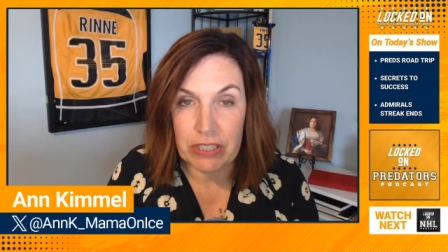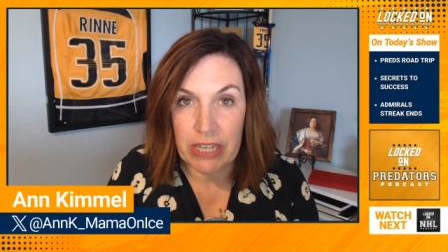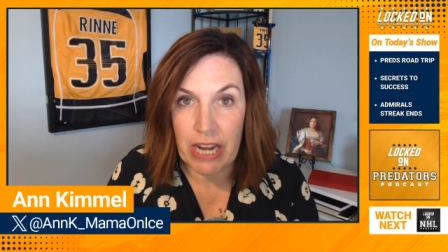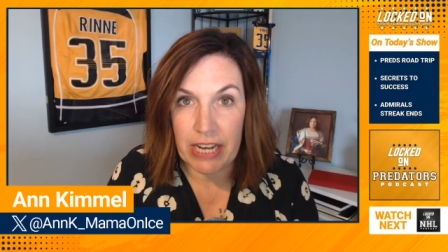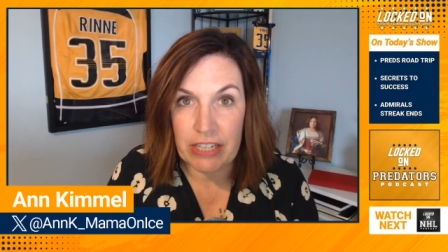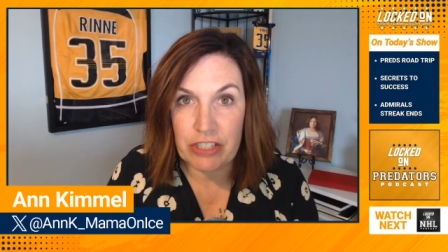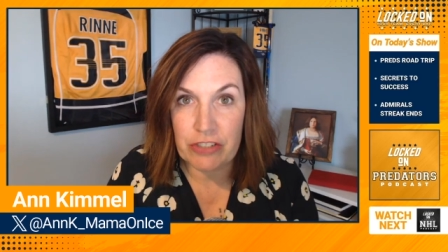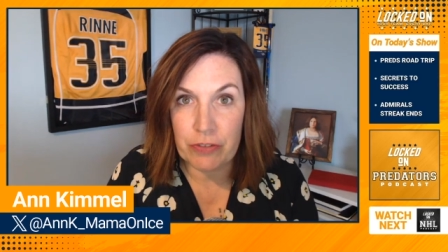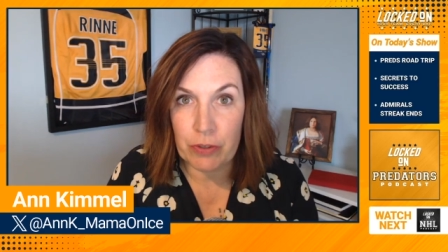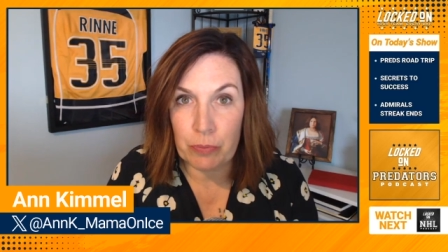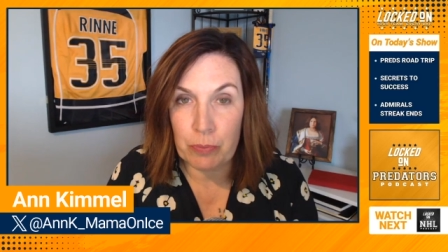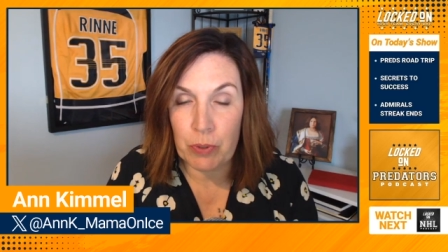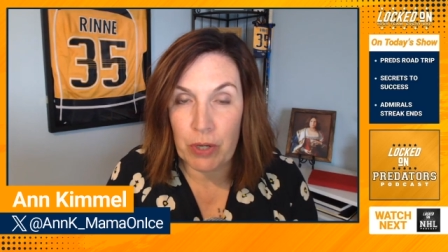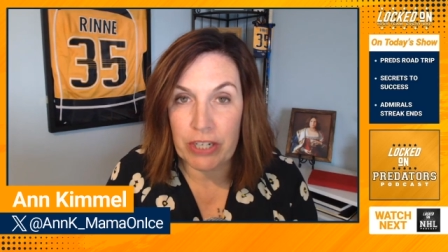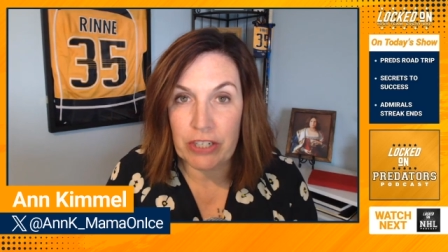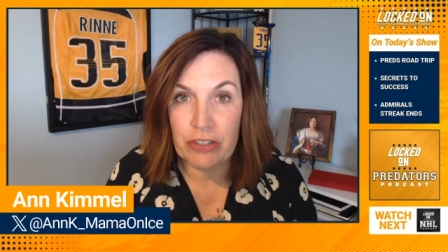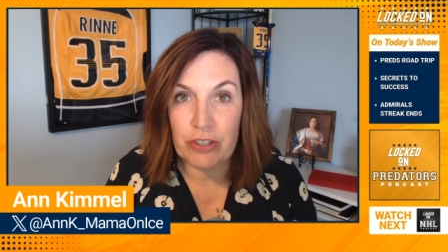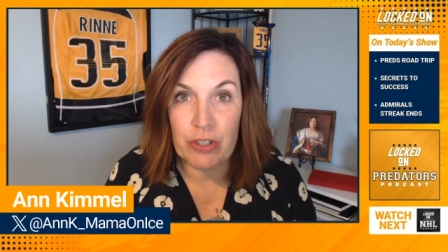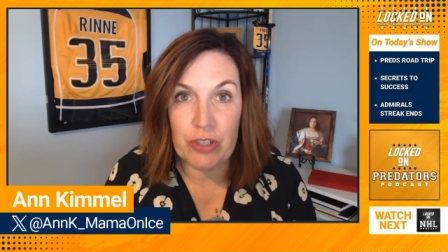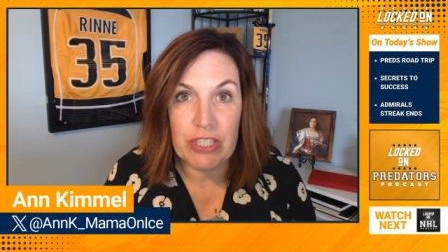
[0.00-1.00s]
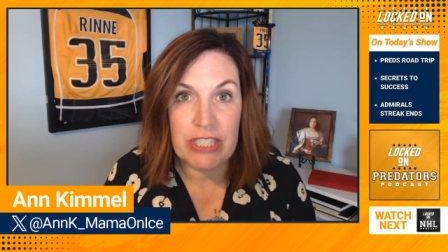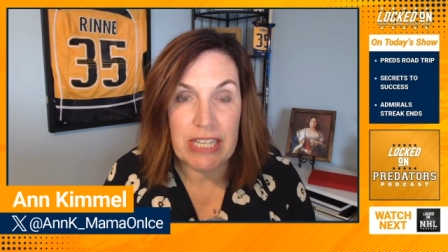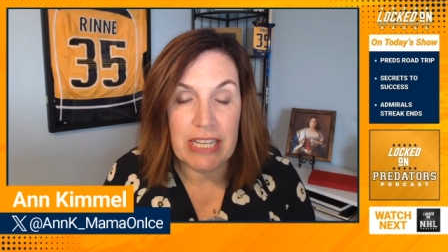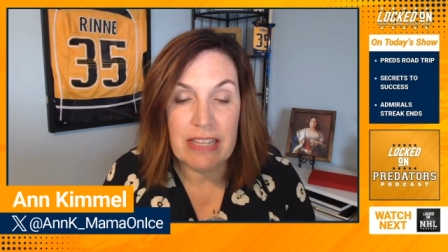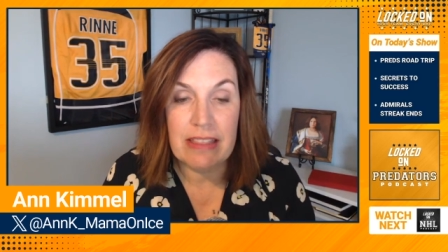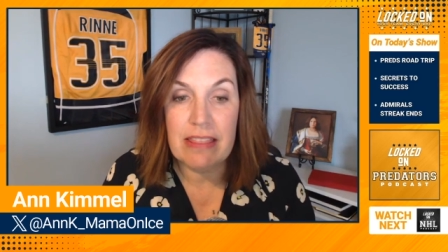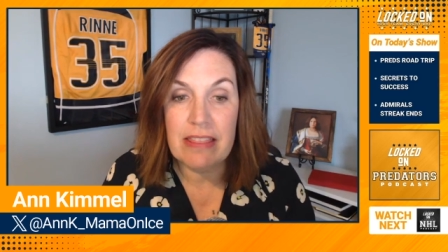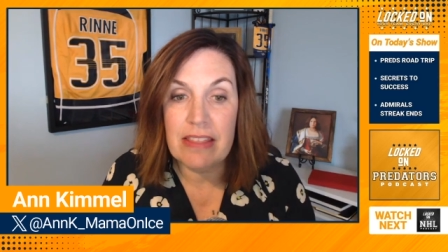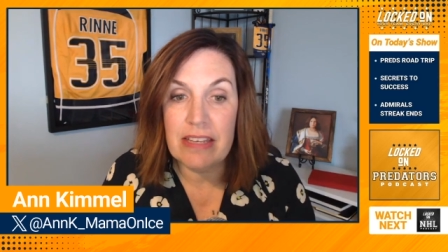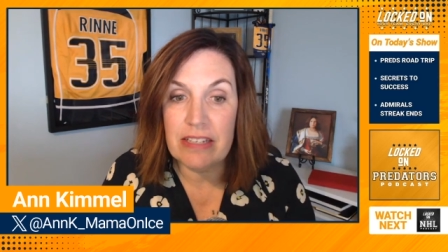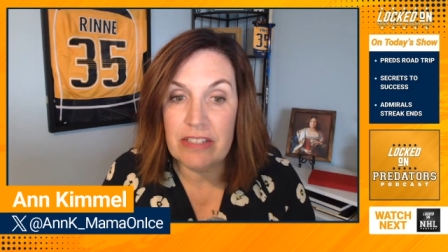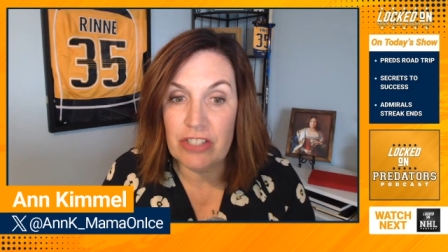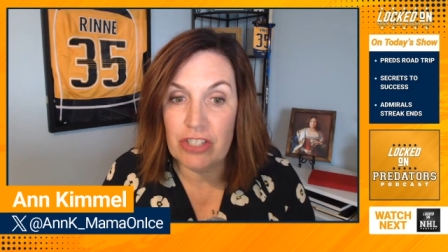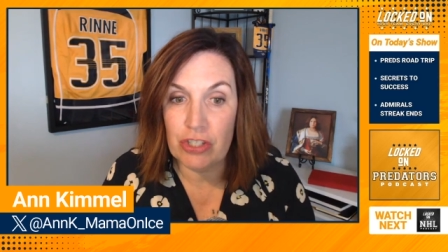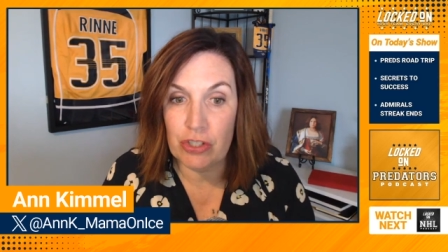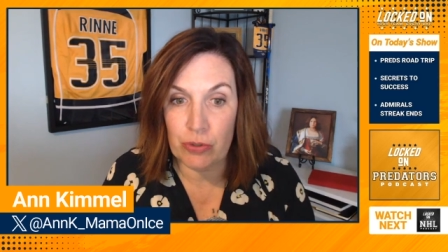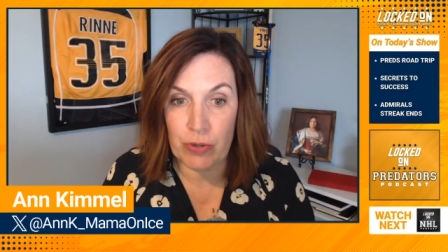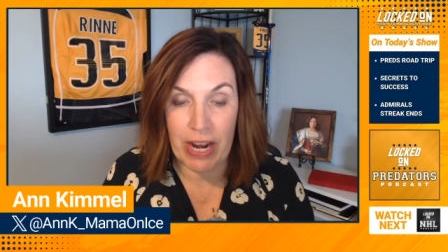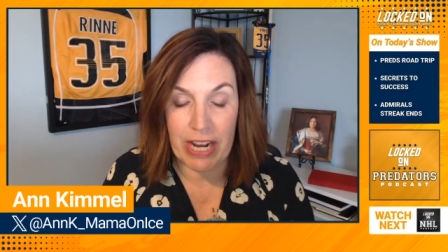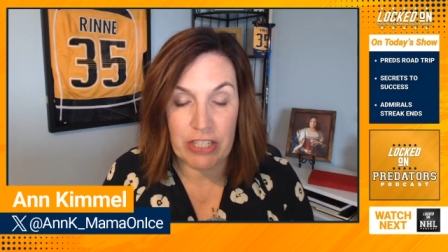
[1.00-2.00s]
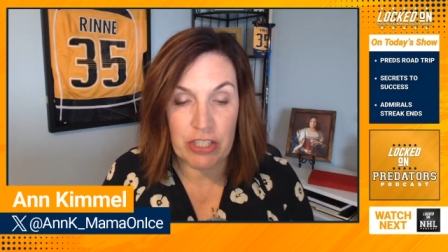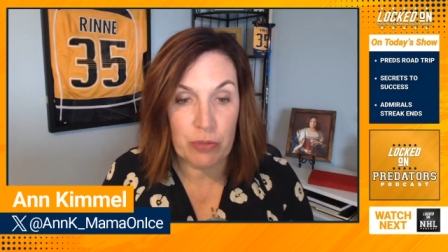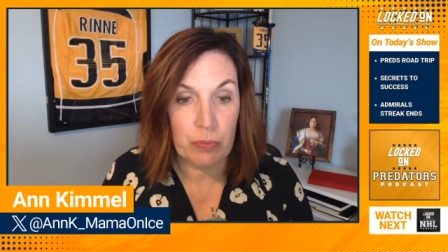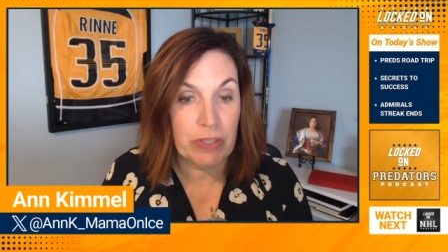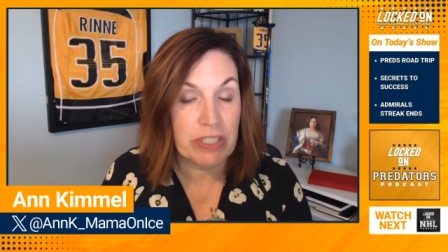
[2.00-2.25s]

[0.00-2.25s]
Nashville Predators in this stretch.